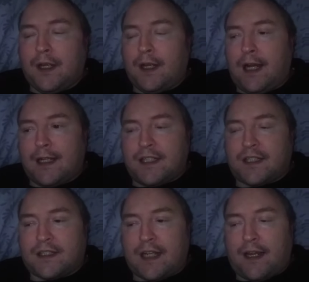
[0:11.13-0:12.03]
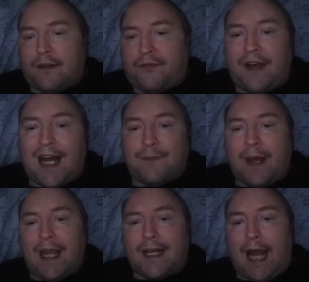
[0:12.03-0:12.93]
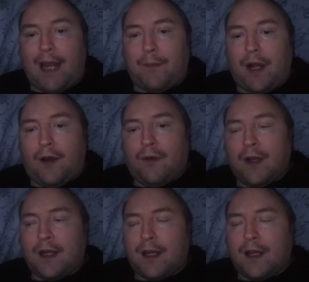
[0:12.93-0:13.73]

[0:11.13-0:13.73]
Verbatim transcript: And this is a, a fan made game, you know.